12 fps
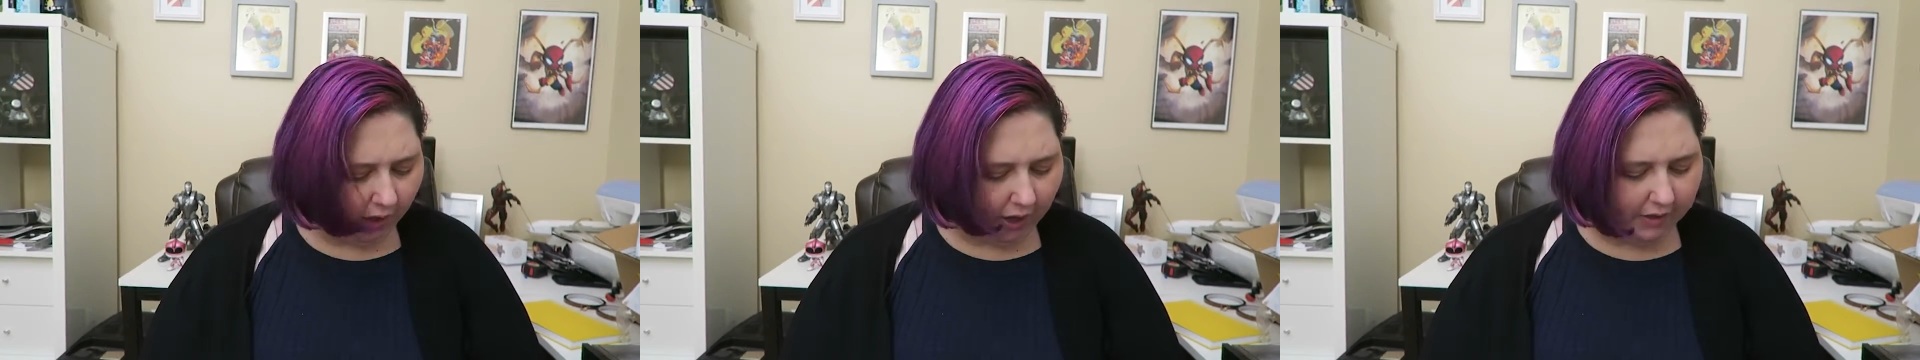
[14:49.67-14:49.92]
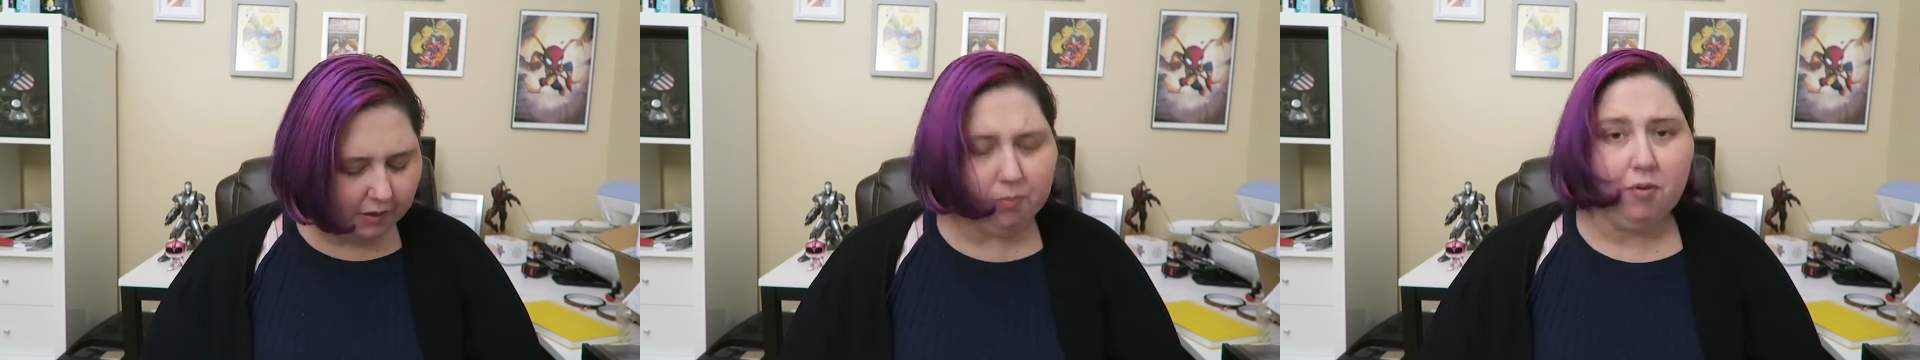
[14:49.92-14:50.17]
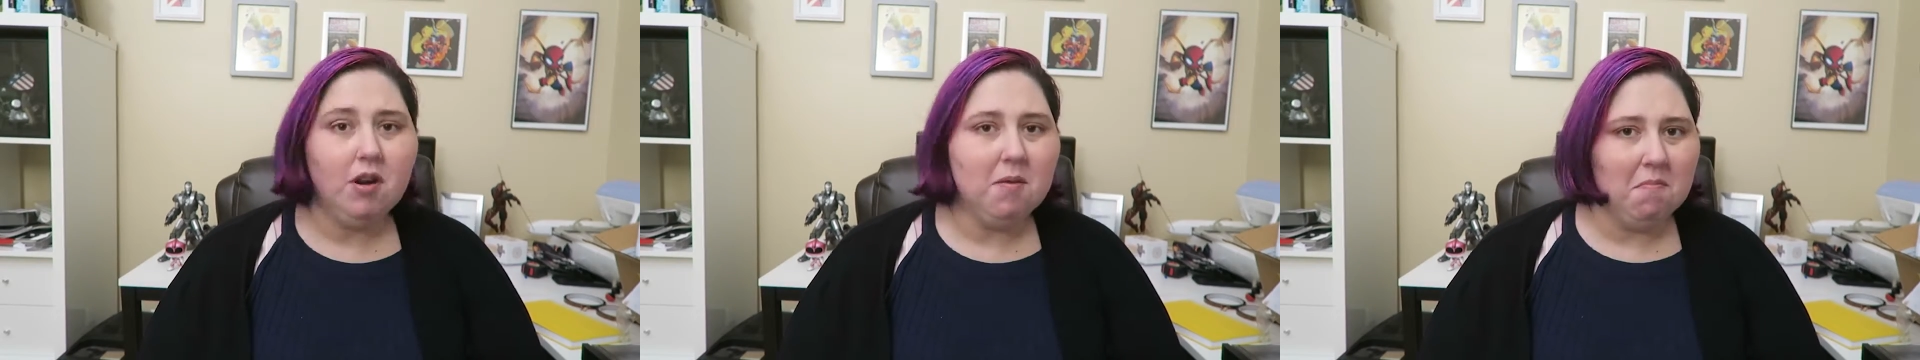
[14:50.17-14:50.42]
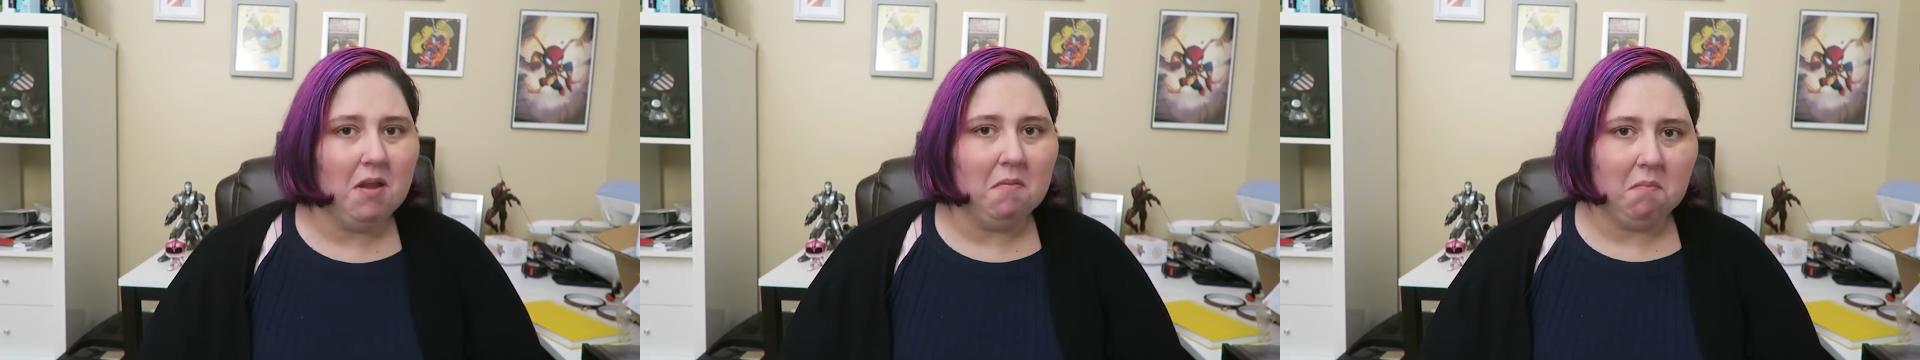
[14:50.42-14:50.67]
it's pretty
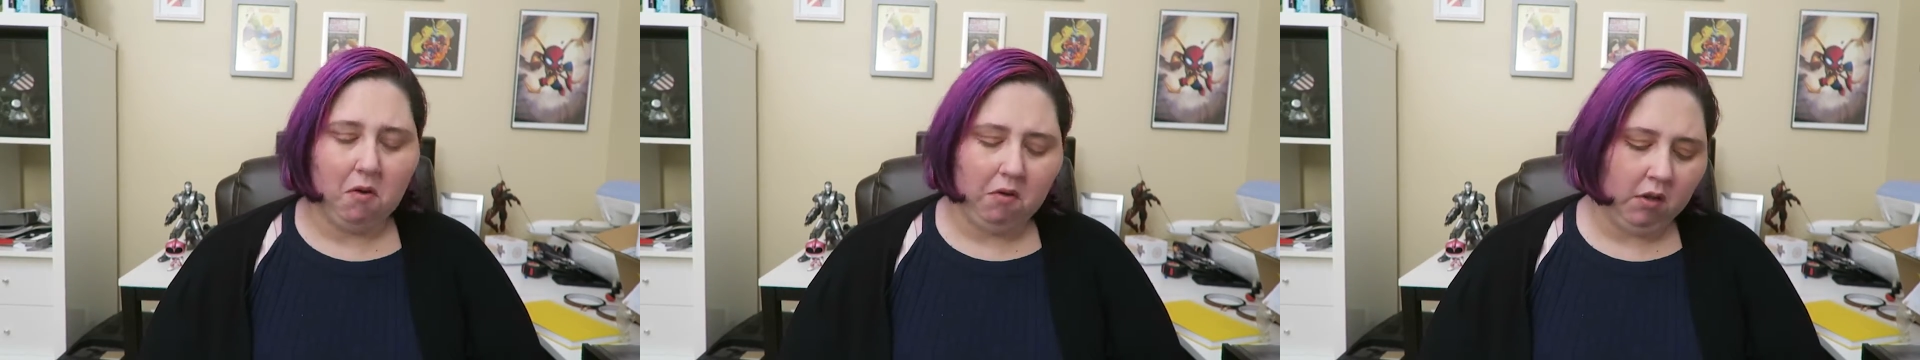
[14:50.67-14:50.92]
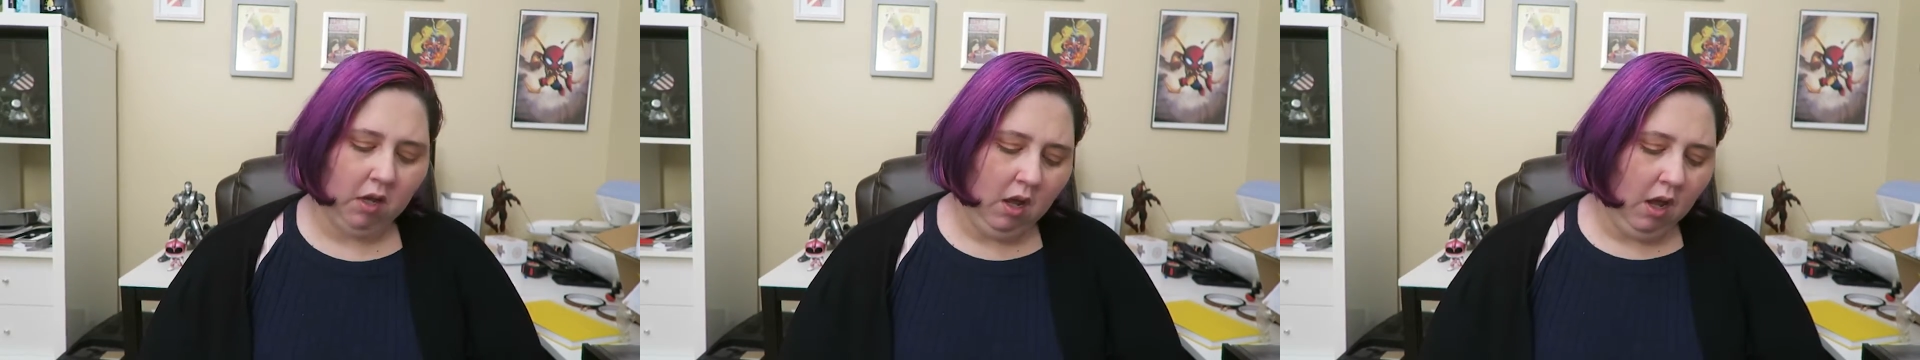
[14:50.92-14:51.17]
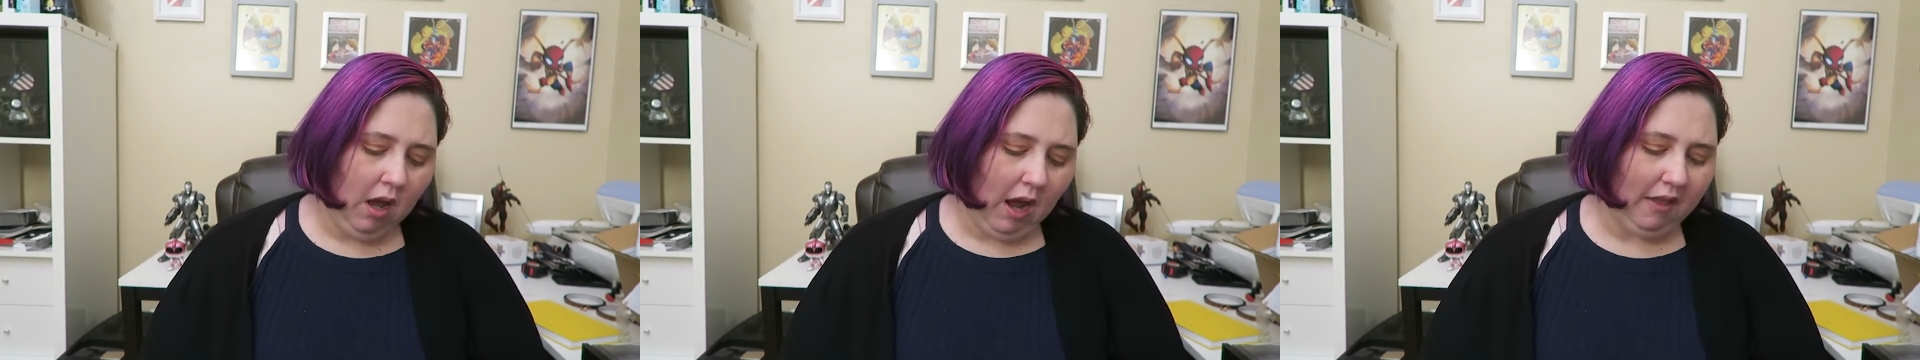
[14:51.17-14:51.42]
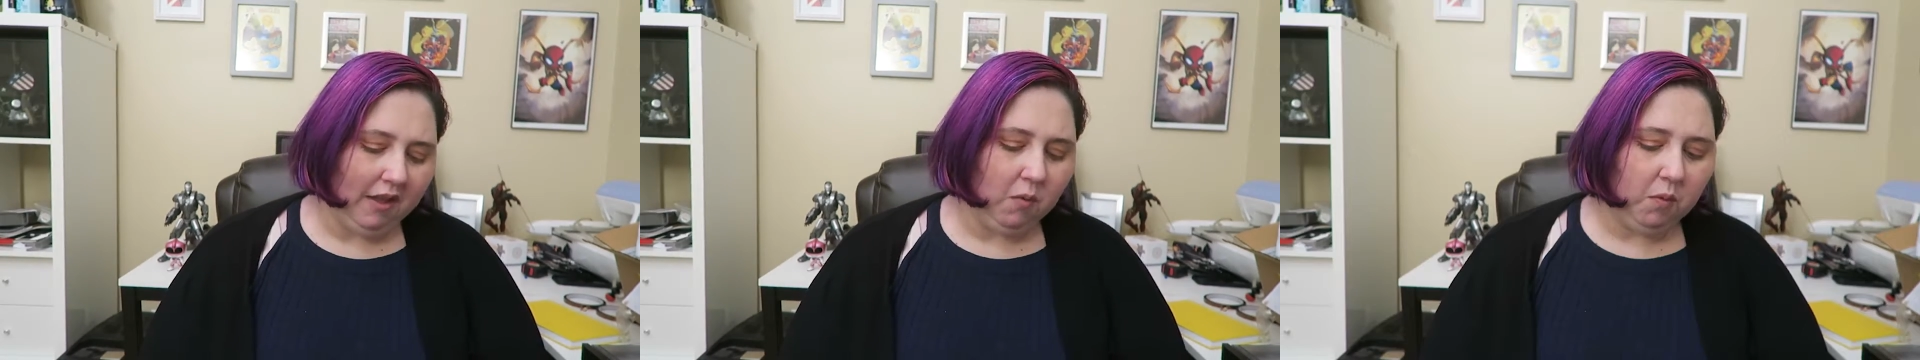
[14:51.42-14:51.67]
minimal.
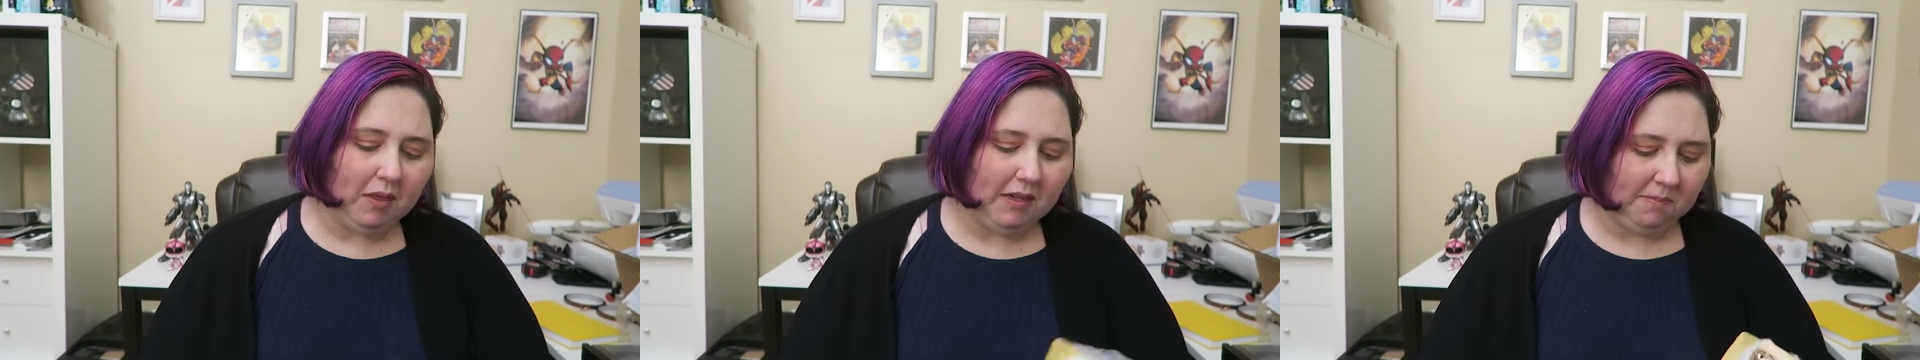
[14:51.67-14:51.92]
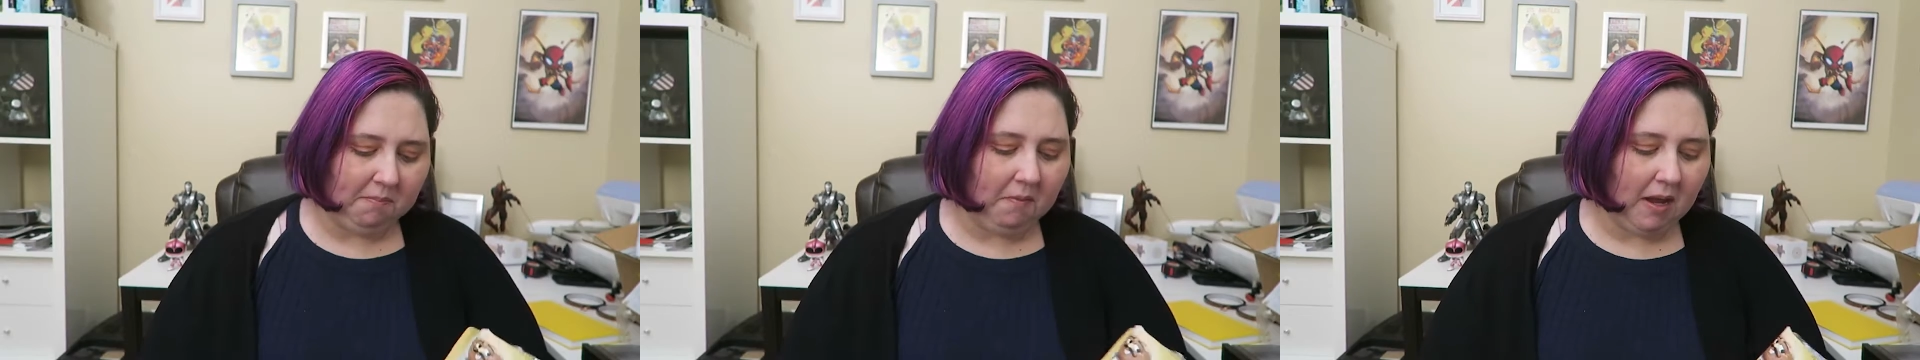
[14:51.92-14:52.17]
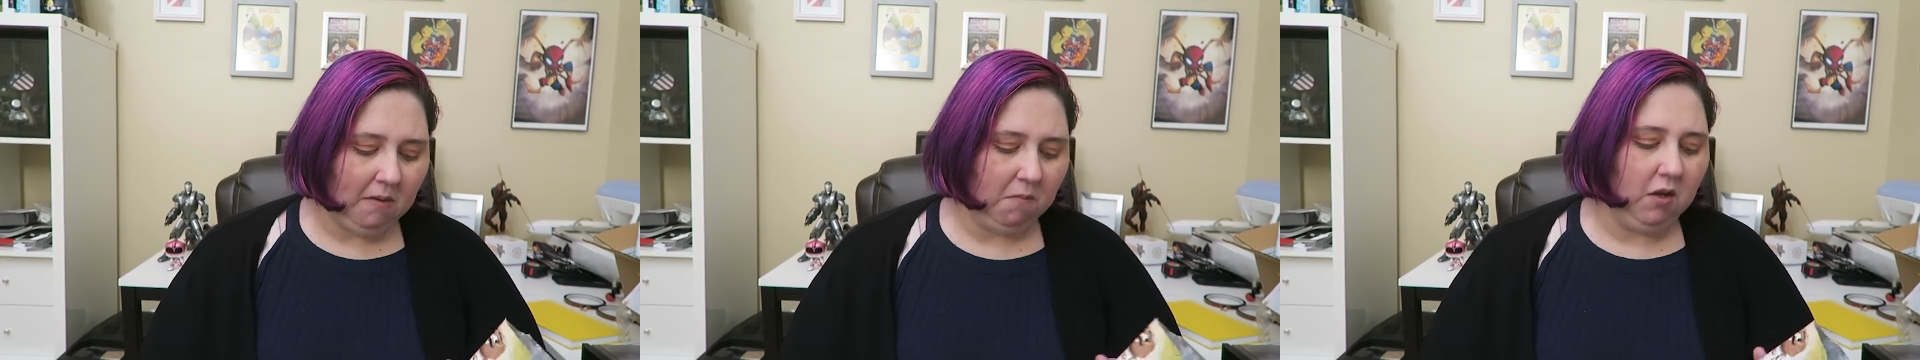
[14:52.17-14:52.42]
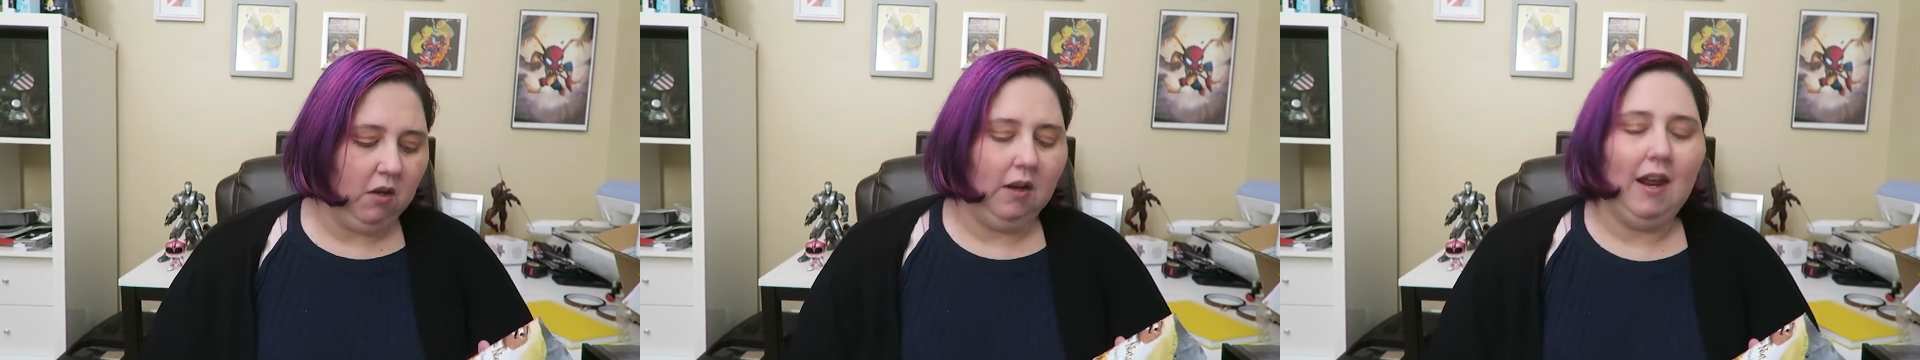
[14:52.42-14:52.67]
I think what this might
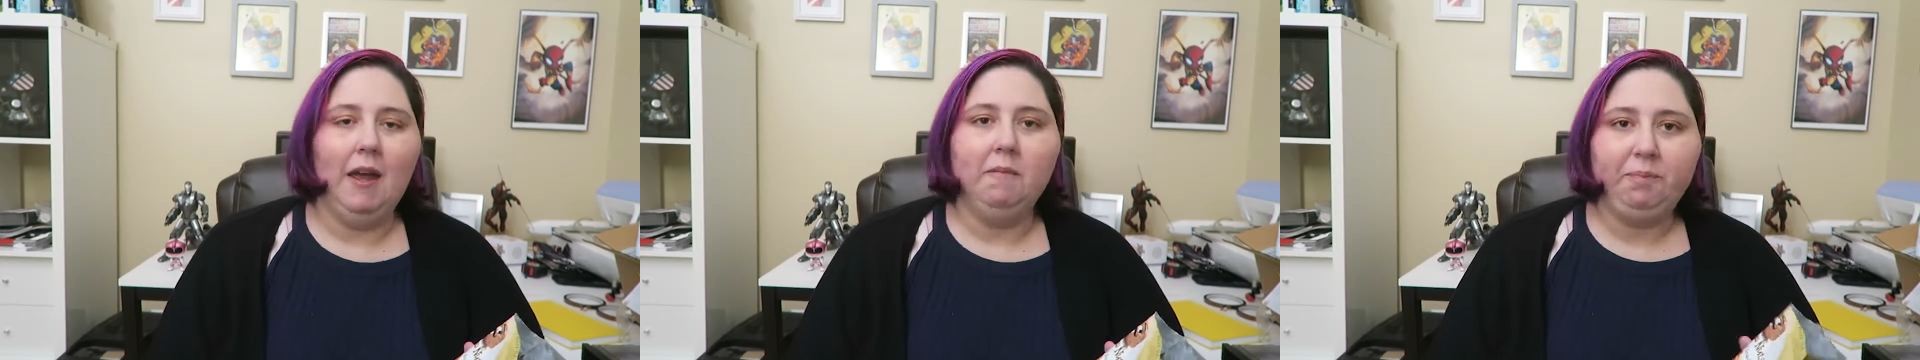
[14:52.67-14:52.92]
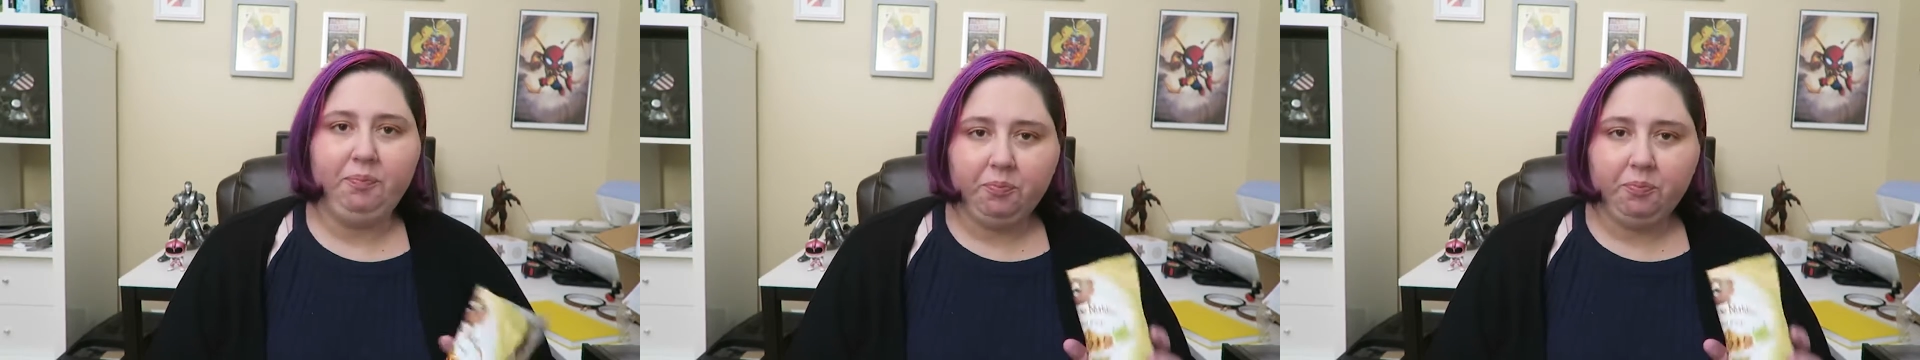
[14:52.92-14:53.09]
be good at